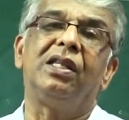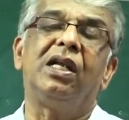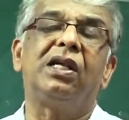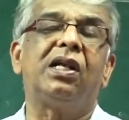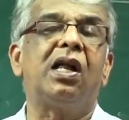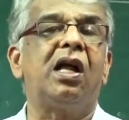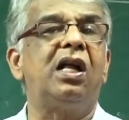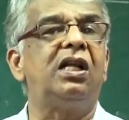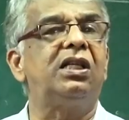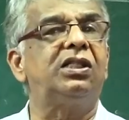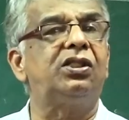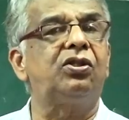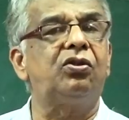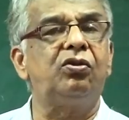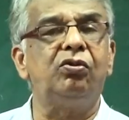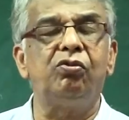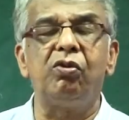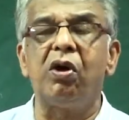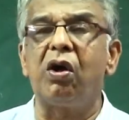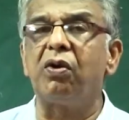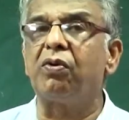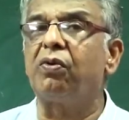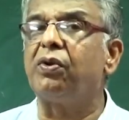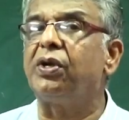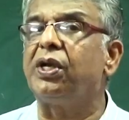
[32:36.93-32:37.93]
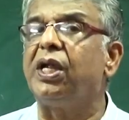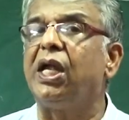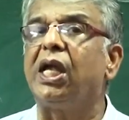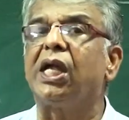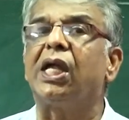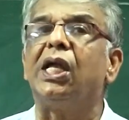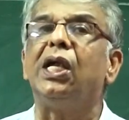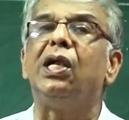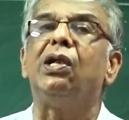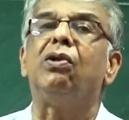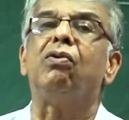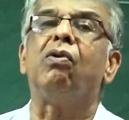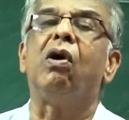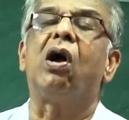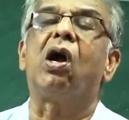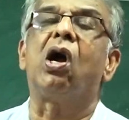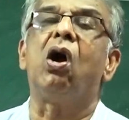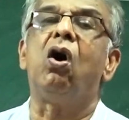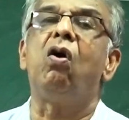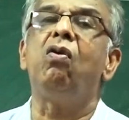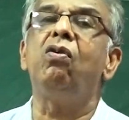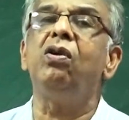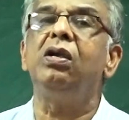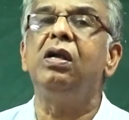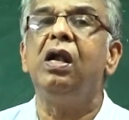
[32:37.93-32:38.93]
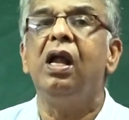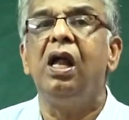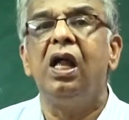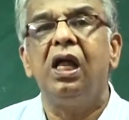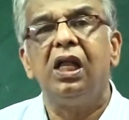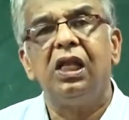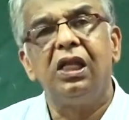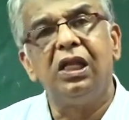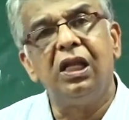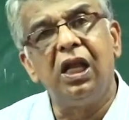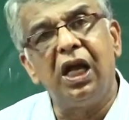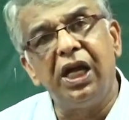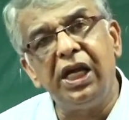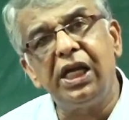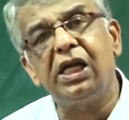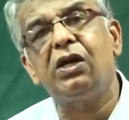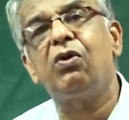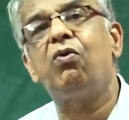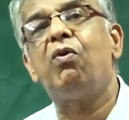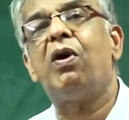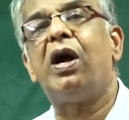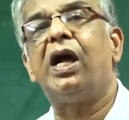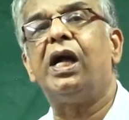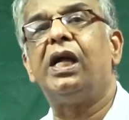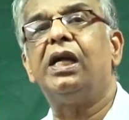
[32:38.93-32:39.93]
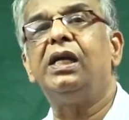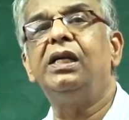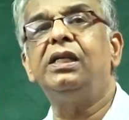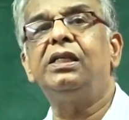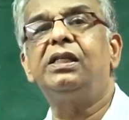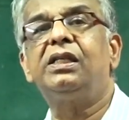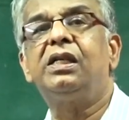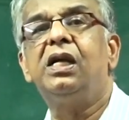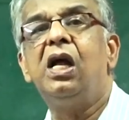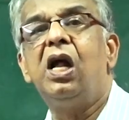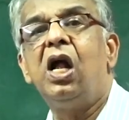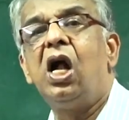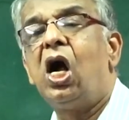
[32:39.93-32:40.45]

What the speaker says: That also we have to take into account. Likewise,